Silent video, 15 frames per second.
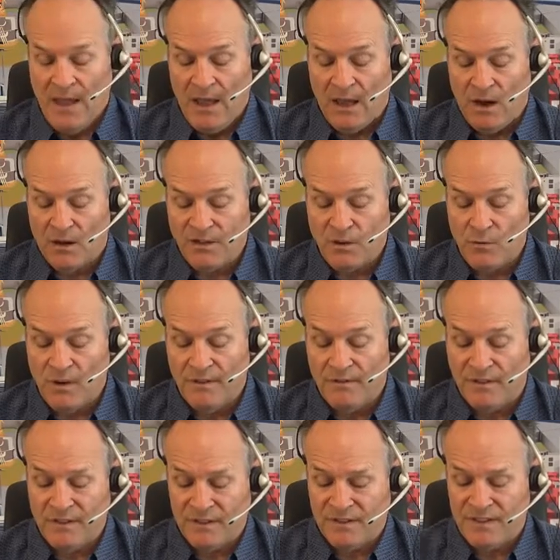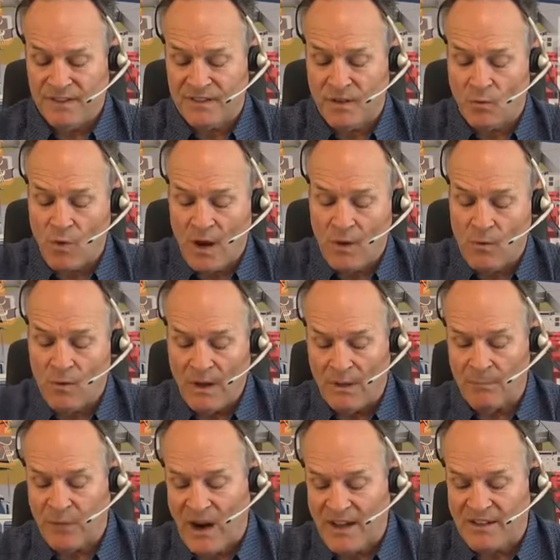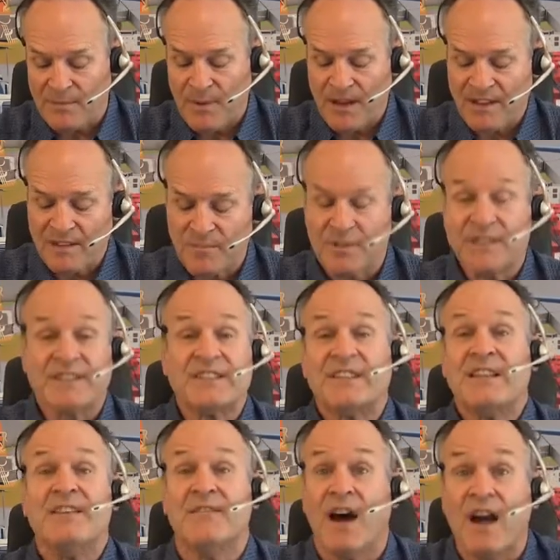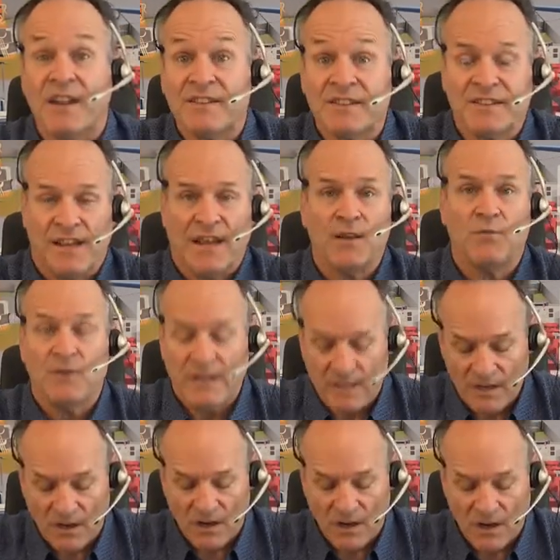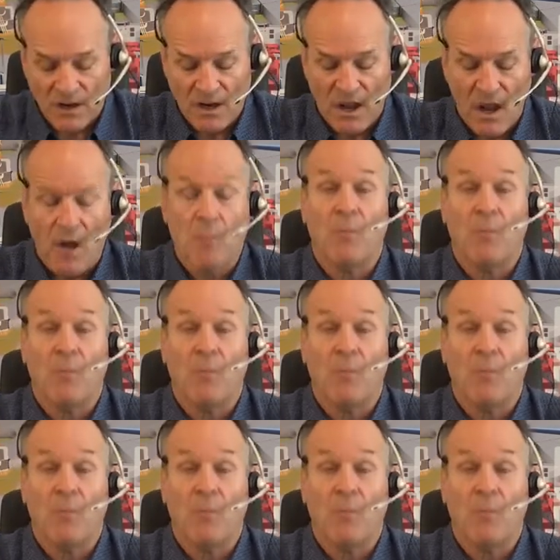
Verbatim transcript: It also influences the way prospects perceive us in return,